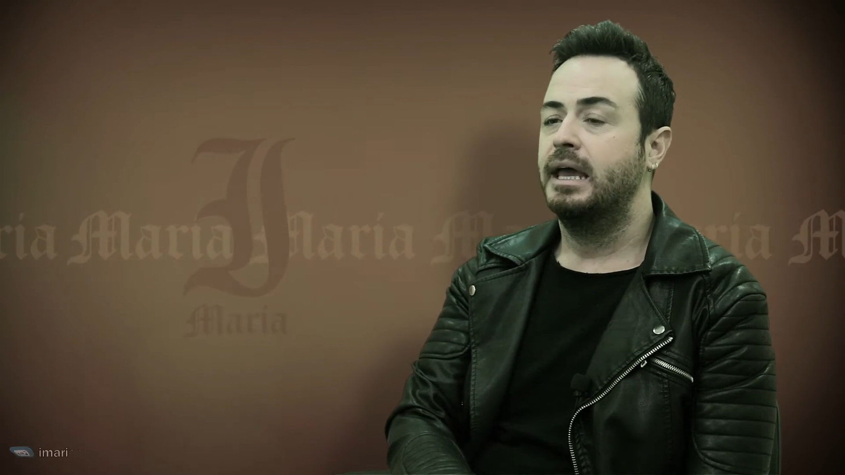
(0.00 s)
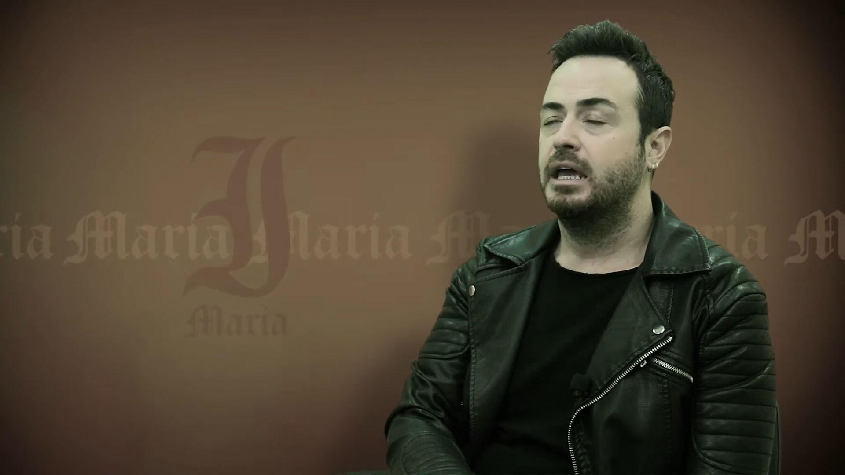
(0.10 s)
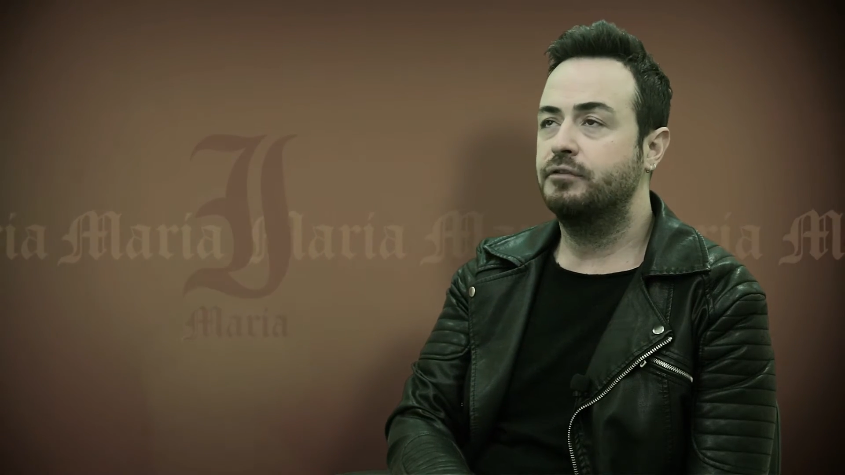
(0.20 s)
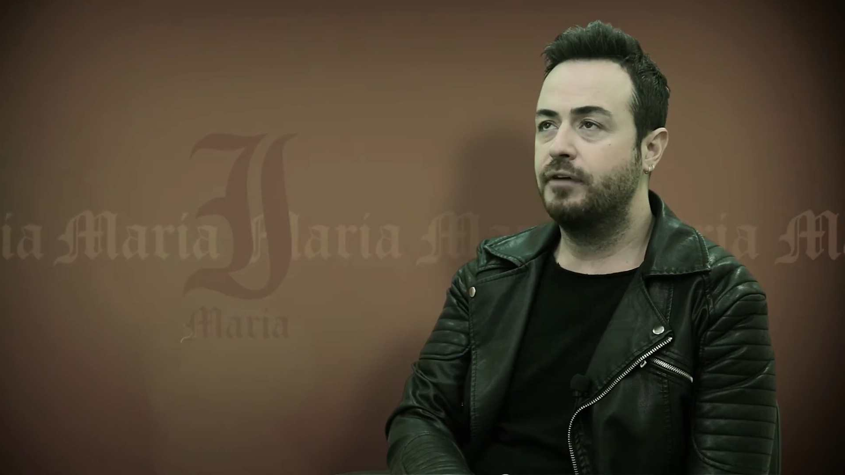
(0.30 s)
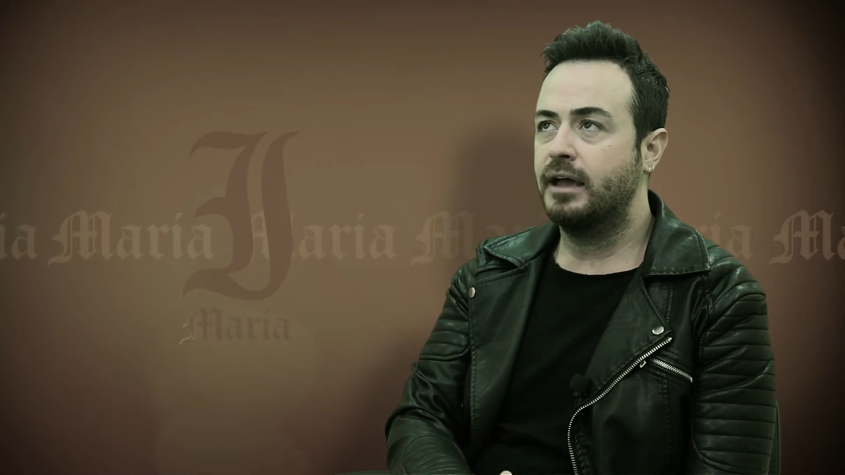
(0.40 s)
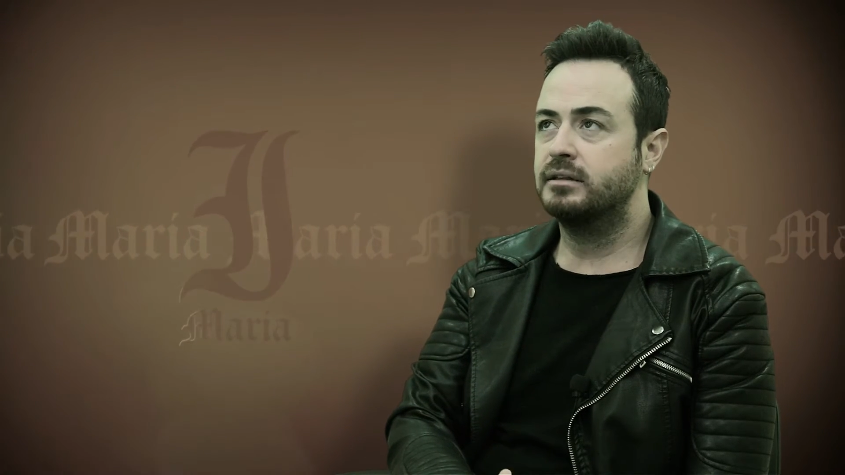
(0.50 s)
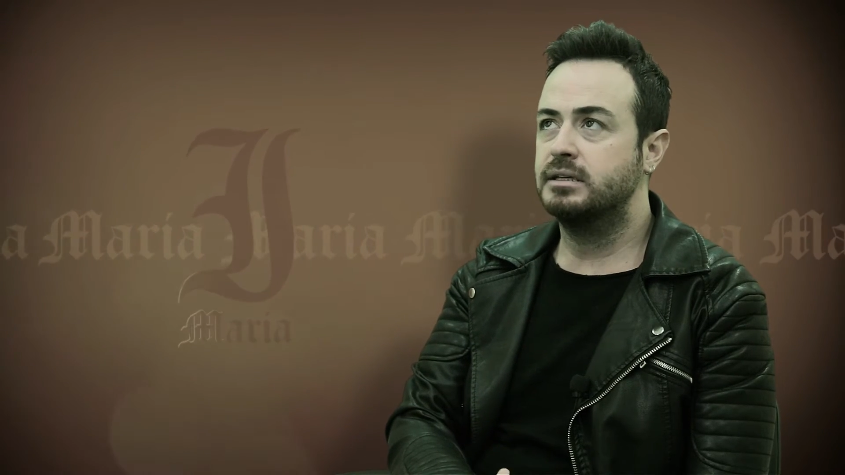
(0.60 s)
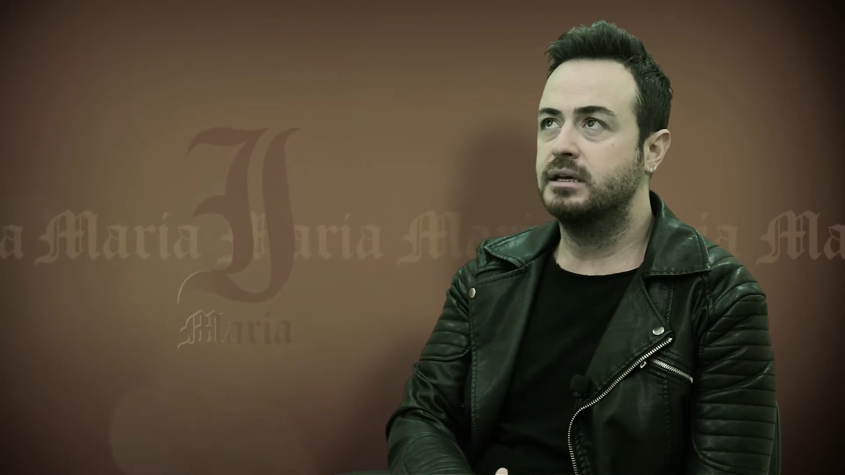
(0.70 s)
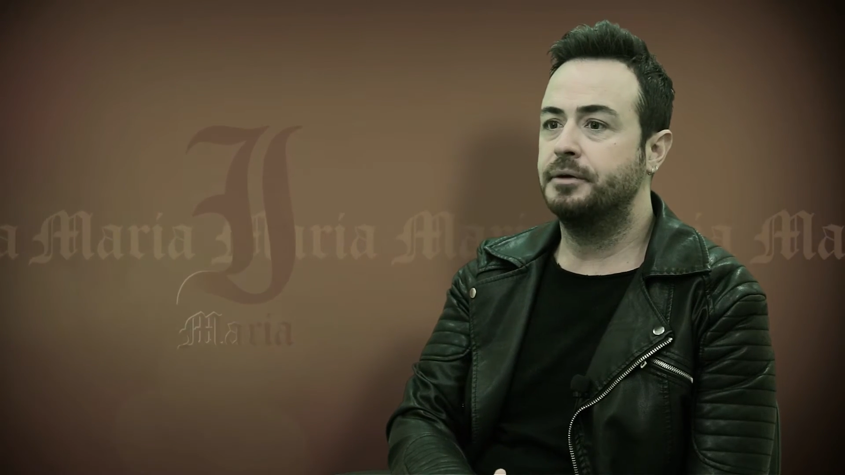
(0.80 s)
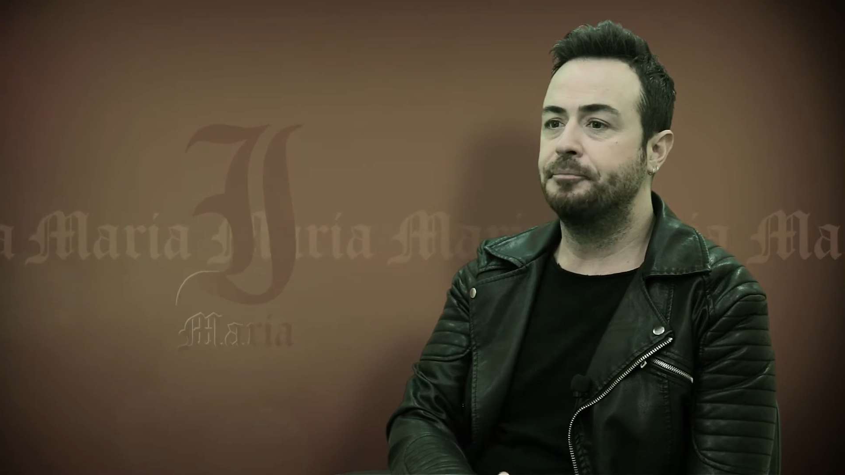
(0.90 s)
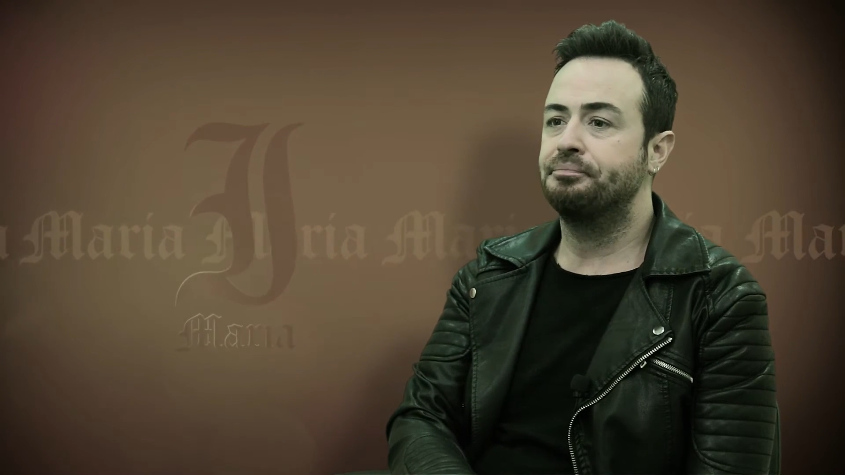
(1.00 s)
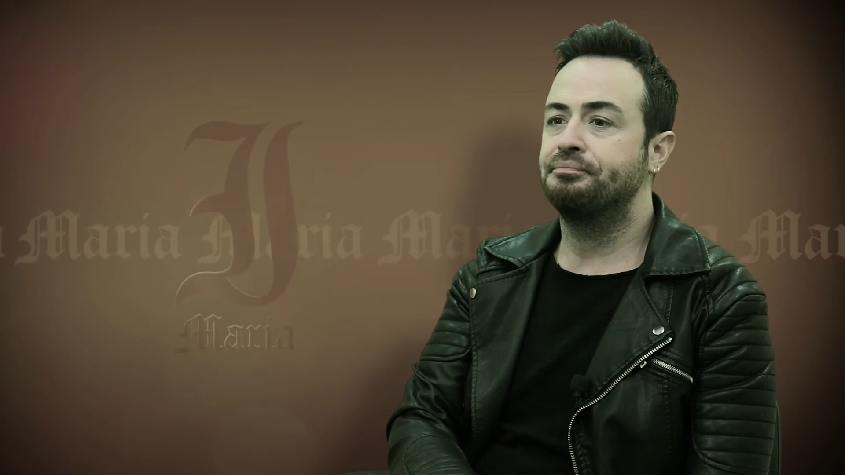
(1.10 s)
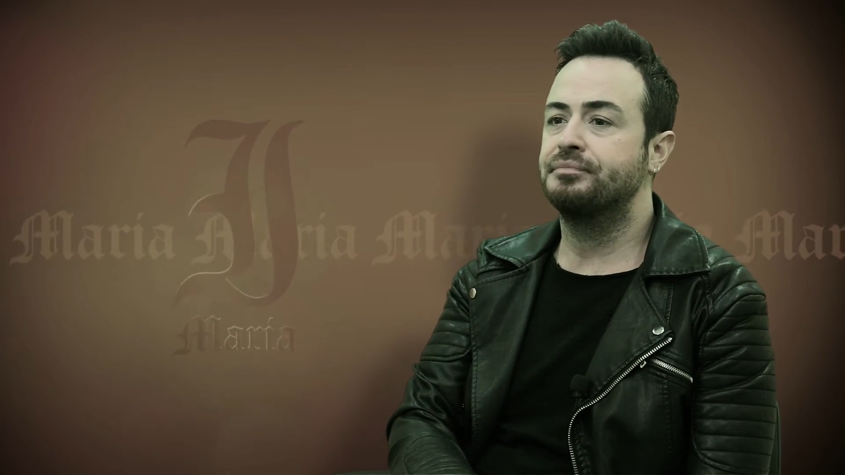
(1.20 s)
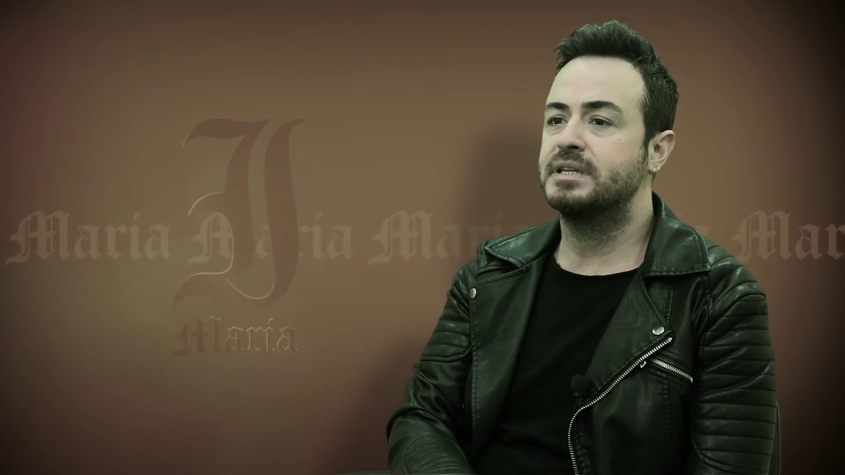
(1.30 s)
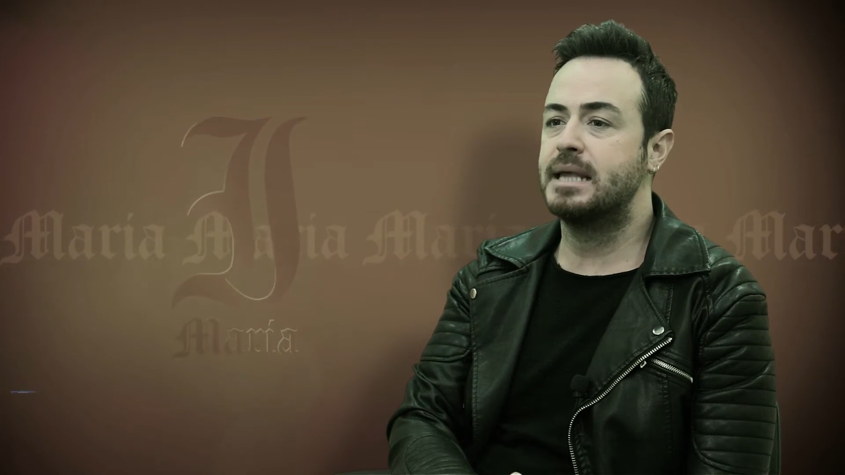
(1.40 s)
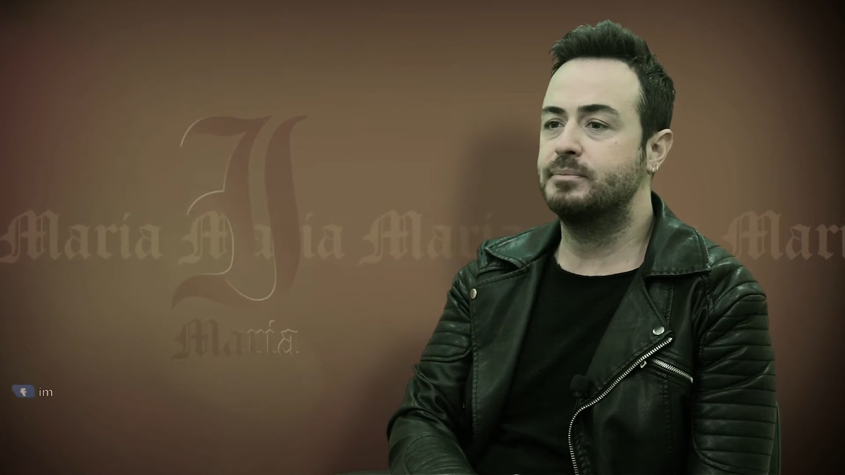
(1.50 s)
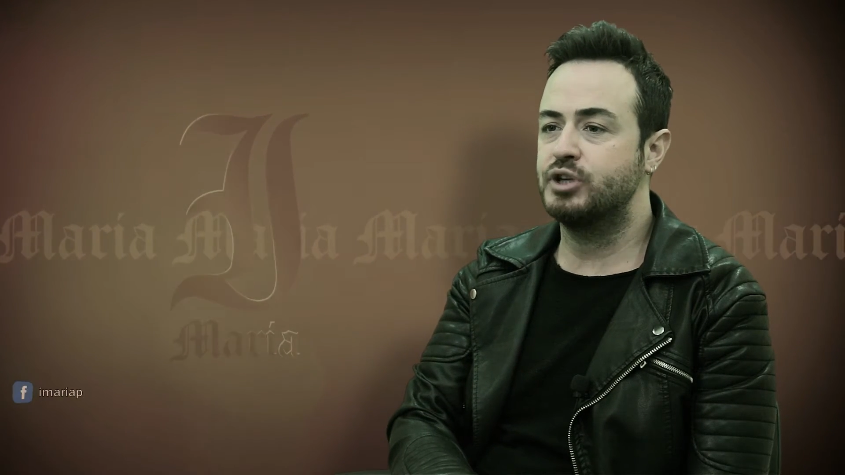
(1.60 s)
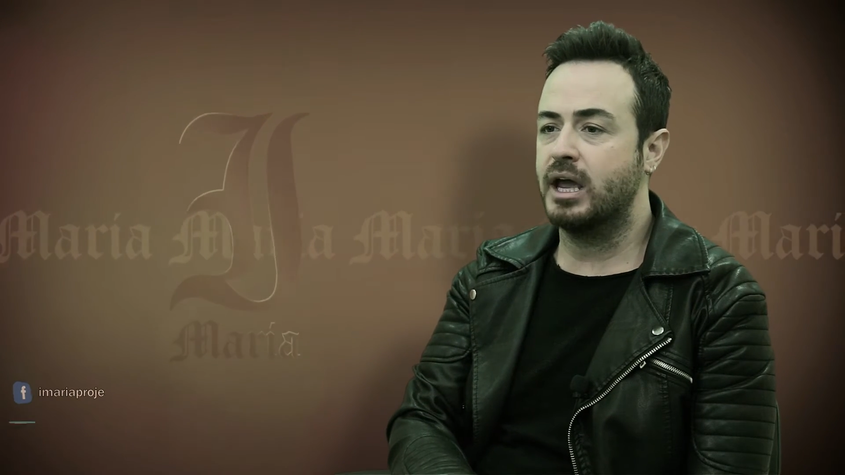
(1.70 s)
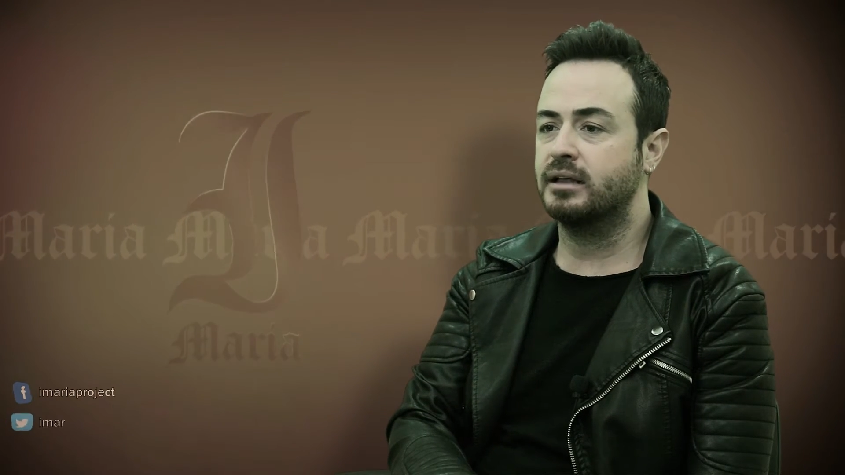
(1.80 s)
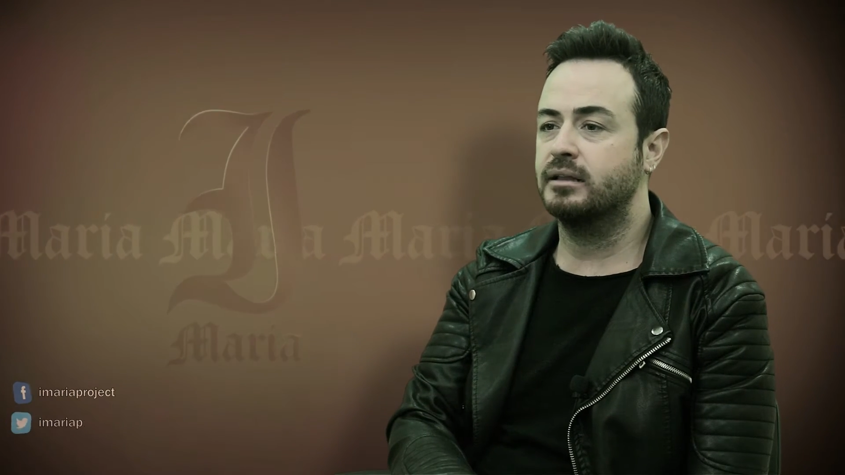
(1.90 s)
In fact, the
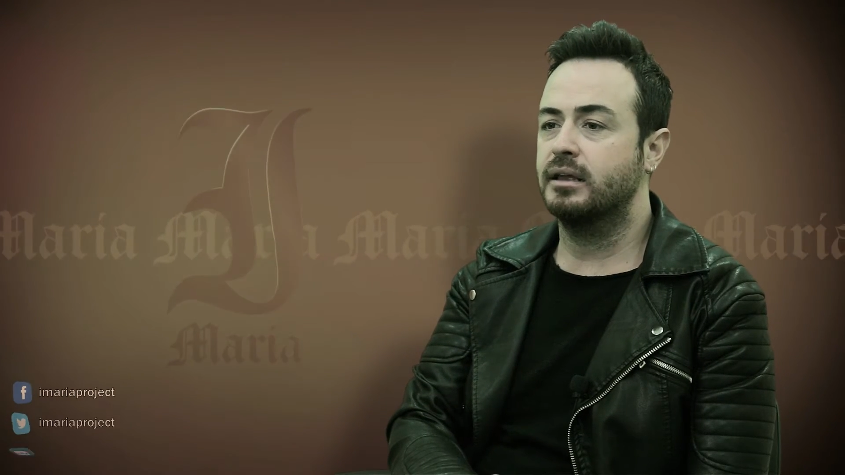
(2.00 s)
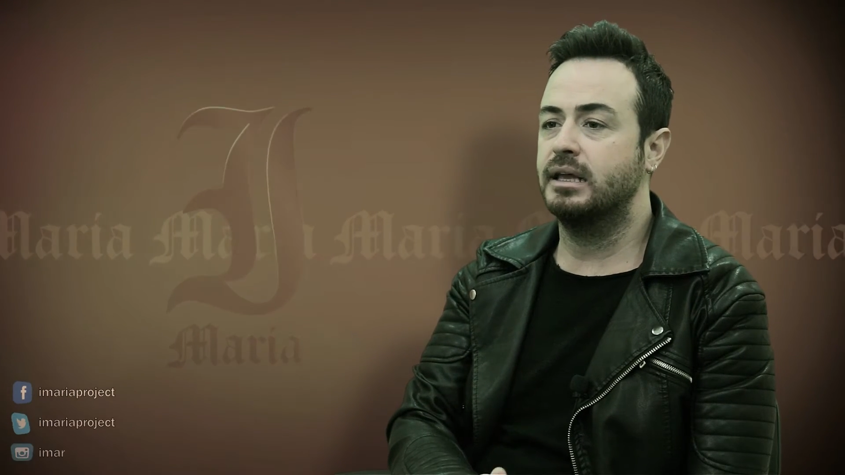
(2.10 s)
subject